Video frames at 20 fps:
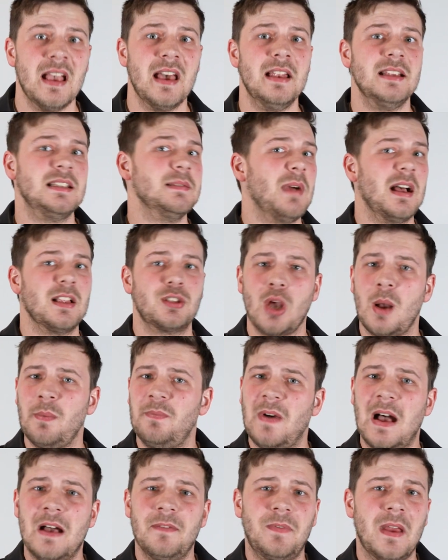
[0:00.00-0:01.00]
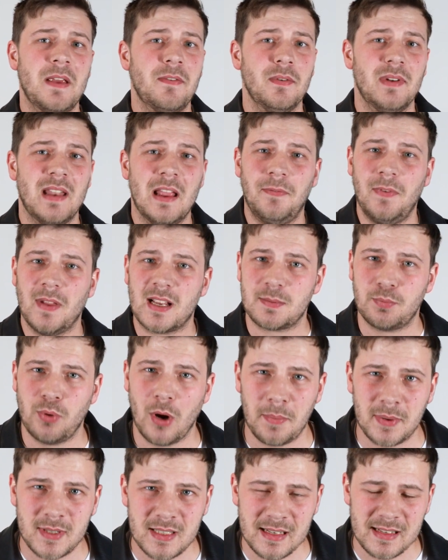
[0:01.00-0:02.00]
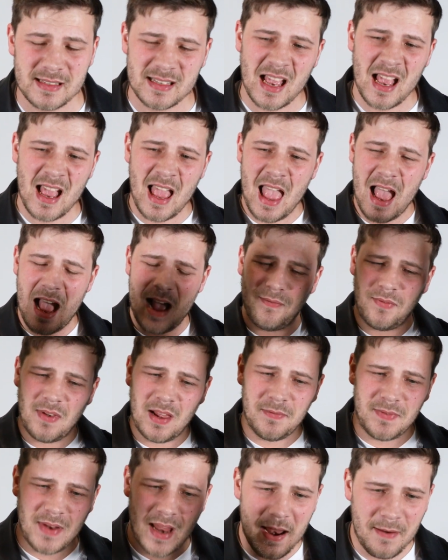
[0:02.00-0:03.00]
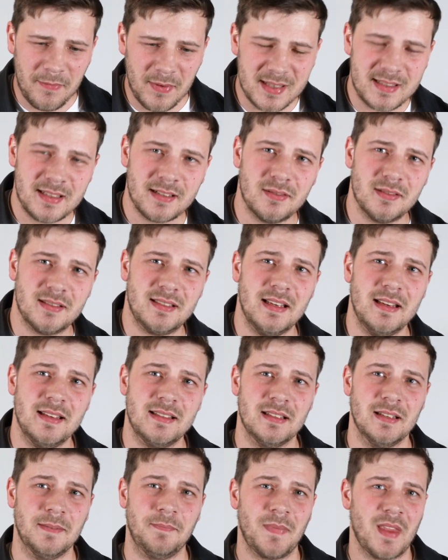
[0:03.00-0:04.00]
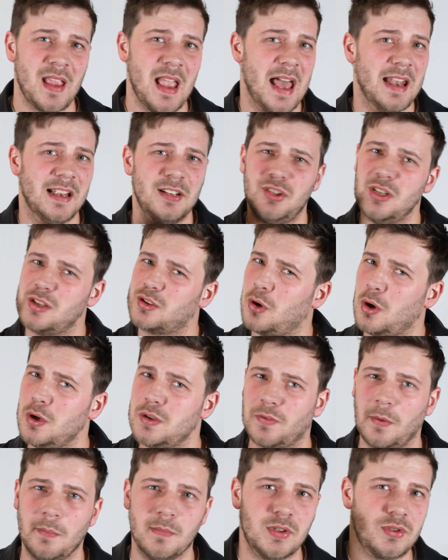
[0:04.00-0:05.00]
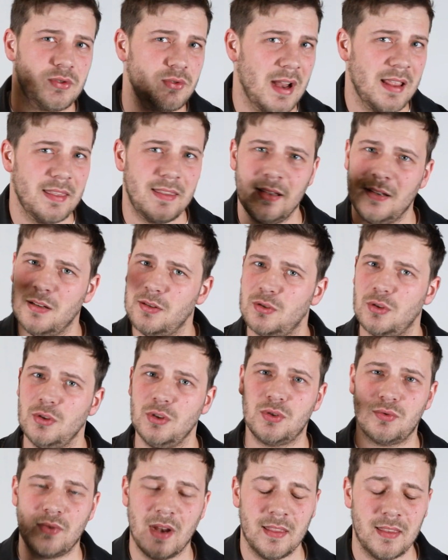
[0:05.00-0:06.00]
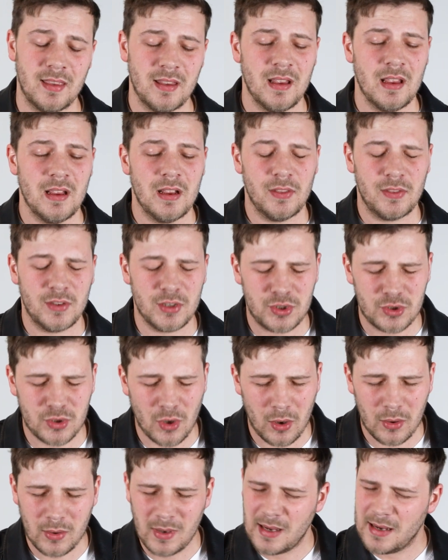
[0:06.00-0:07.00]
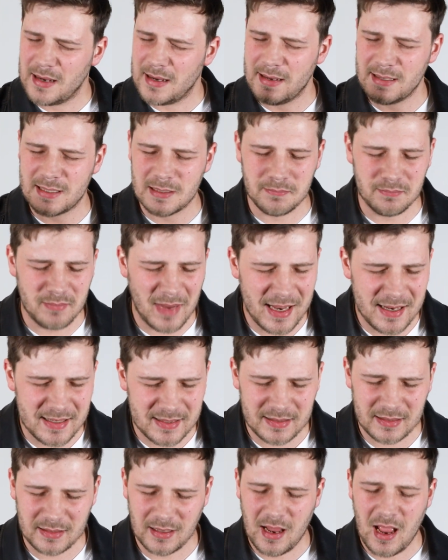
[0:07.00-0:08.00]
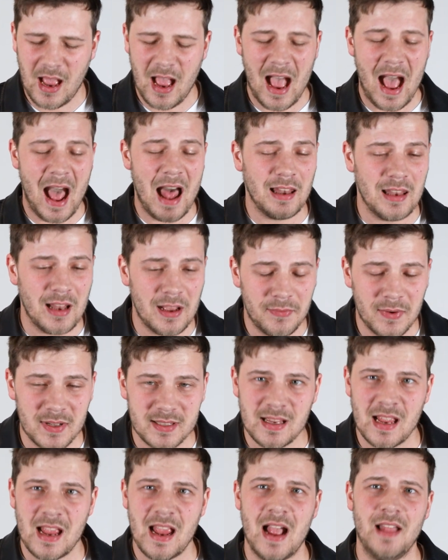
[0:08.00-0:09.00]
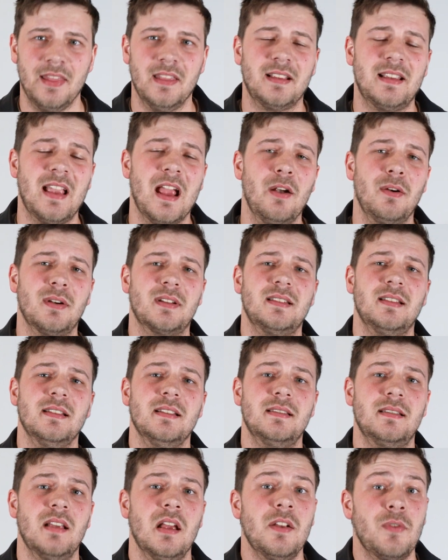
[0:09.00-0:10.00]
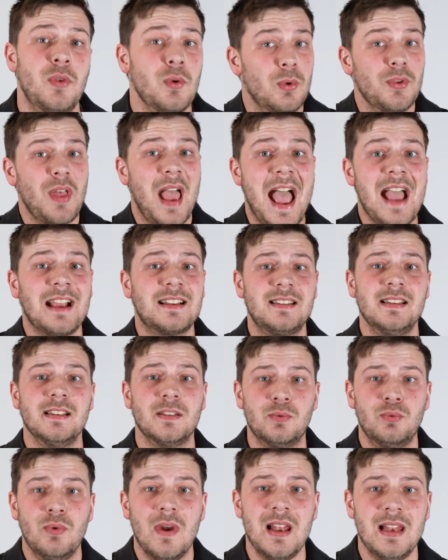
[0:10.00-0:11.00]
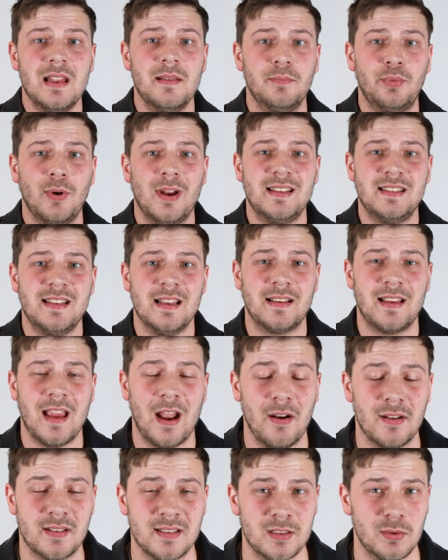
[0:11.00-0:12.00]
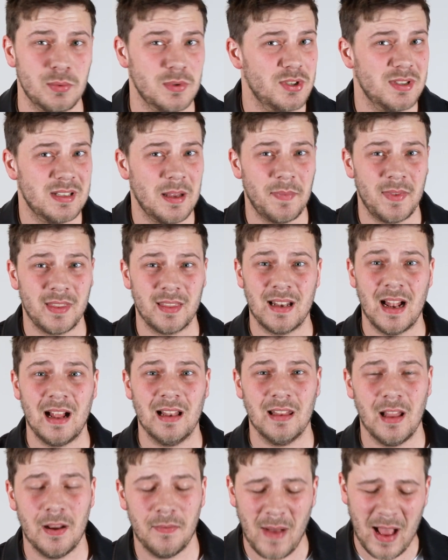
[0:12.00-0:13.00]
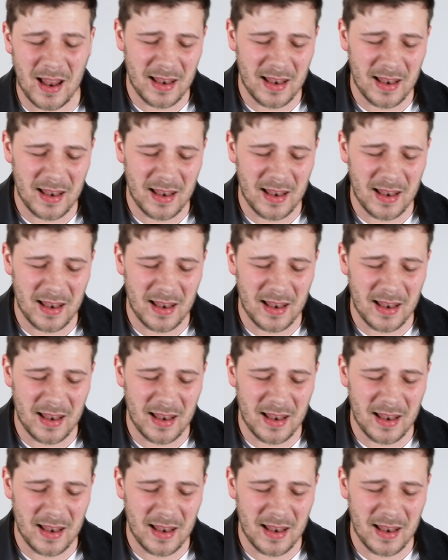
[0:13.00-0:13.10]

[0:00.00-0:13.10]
It is in my top 5 favorite Netflix properties. I've loved every single season, and it just goes from strength to strength. This show is amazing. I love it, and the characters, the actors really embrace their characters, which is something that I love.